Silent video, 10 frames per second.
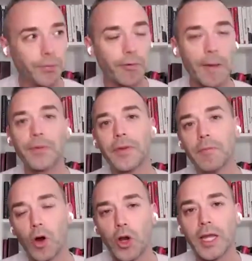prep the
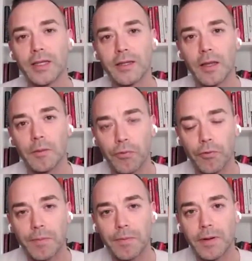market. They
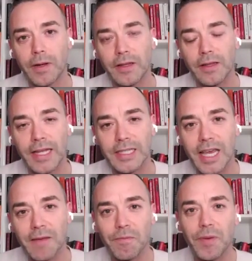prep the
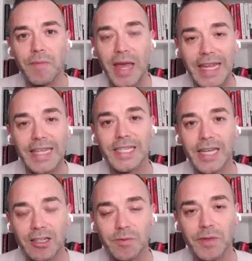landscape by making these
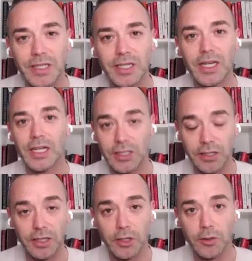announcements
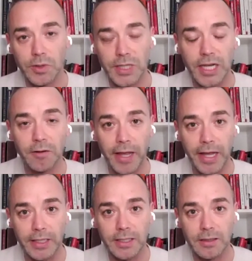to the news in
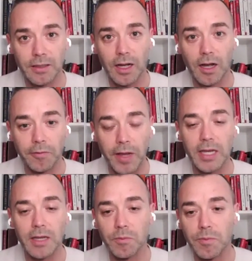advance of
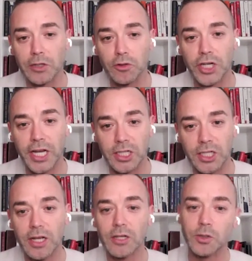any major change.
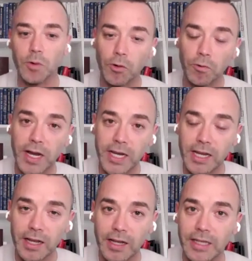So
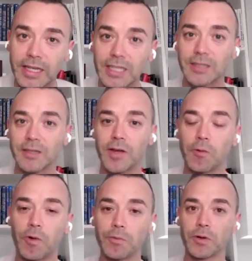already, yes, you've got
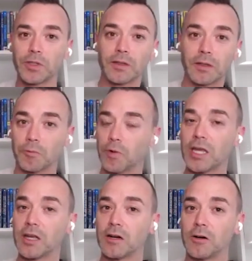one person a week
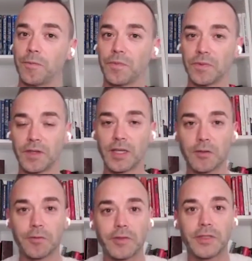ago,
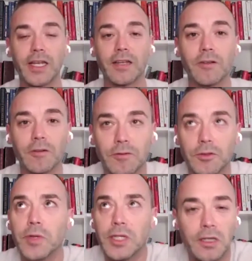Tiff, saying,
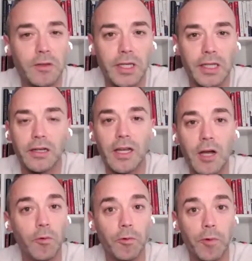2 weeks ago, saying, look,
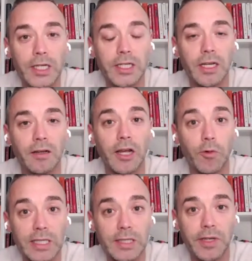we're raising
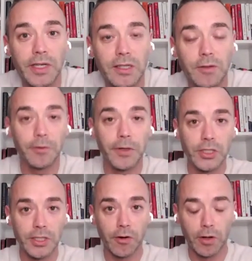aggressively until
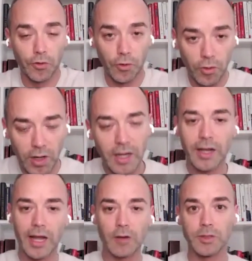inflation's under control.
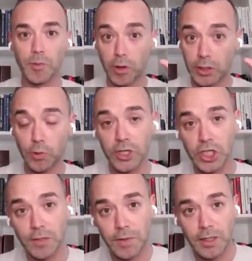Housing market's already
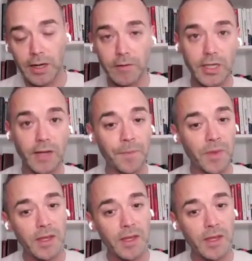shifted. Now they're saying,